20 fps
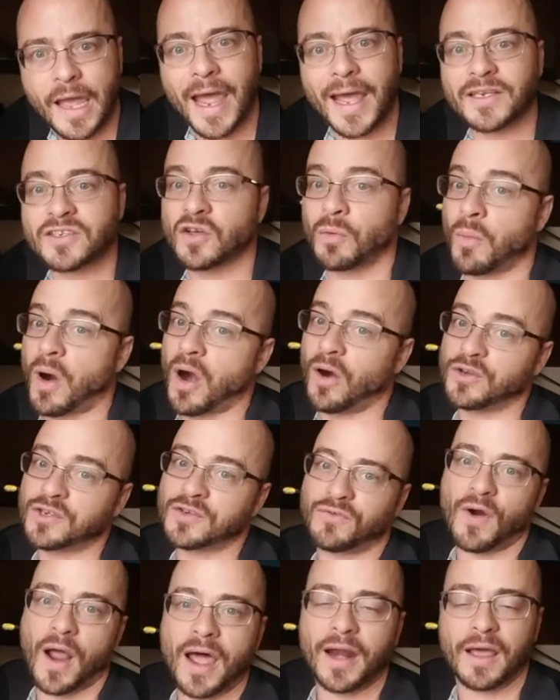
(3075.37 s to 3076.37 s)
and tomorrow's
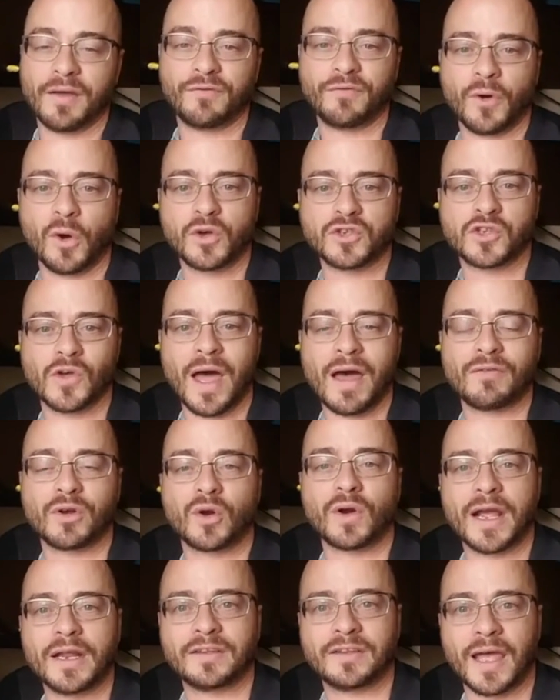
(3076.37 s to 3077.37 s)
Friday, folks. So have a
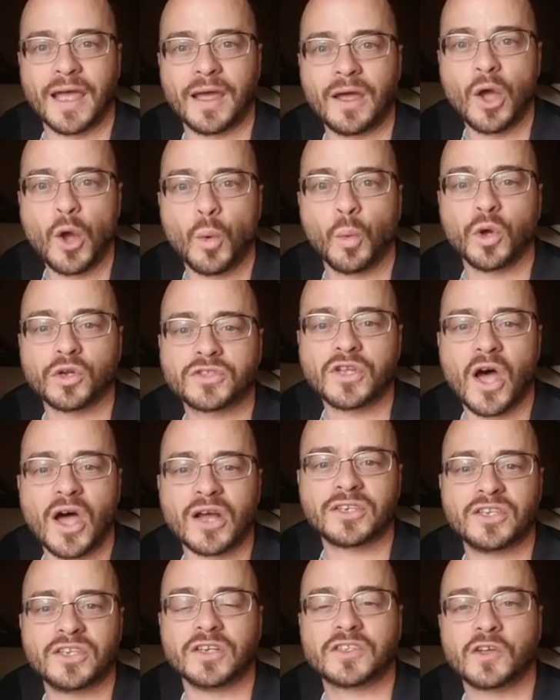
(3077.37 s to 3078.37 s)
great day. We'll
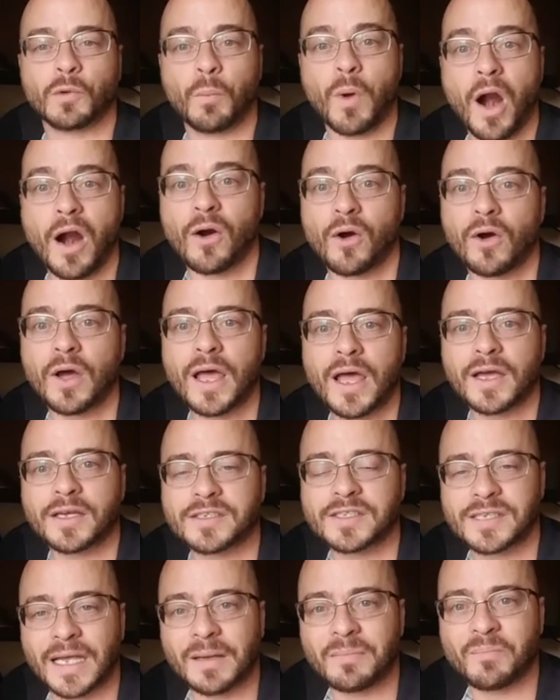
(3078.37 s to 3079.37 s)
talk to you tomorrow.
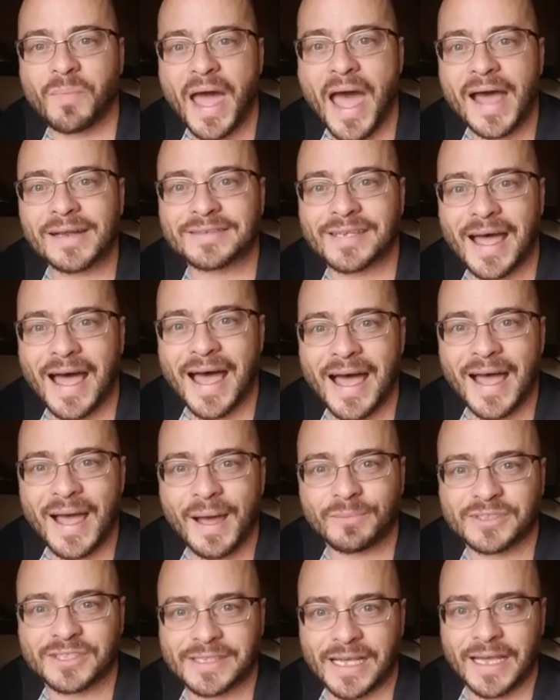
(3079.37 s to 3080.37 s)
Same bat
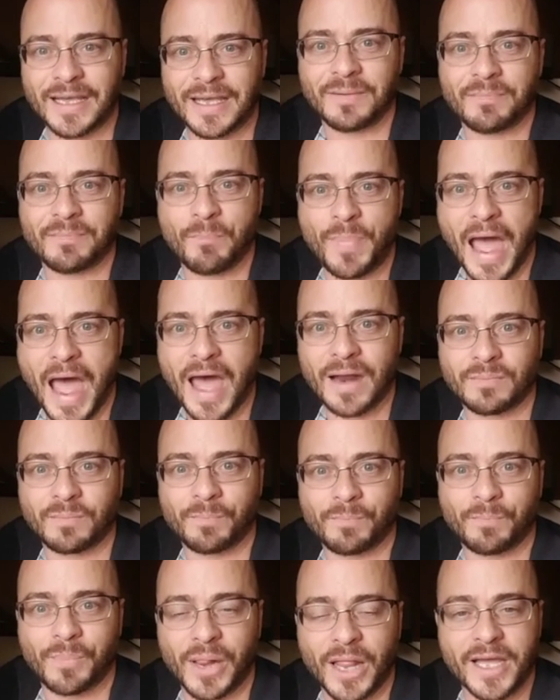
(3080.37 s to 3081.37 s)
time, same
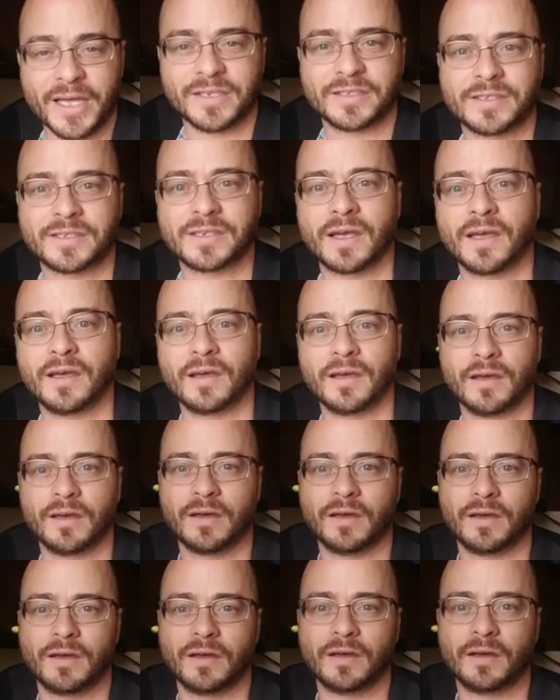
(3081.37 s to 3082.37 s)
bat place.
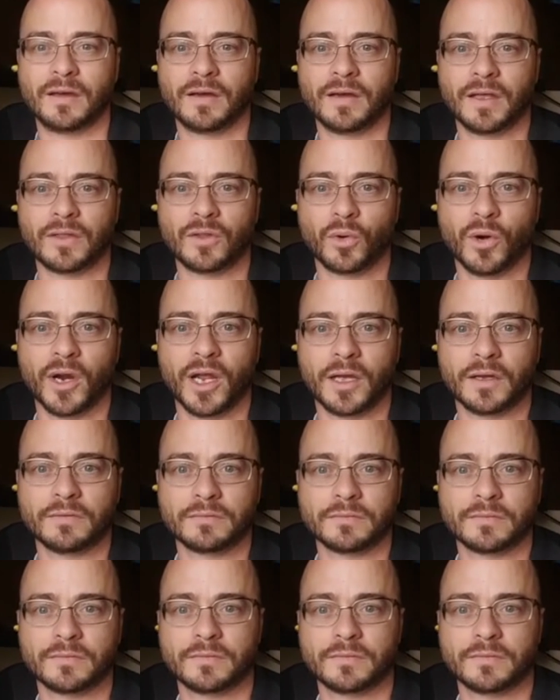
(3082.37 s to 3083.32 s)
Get the ring.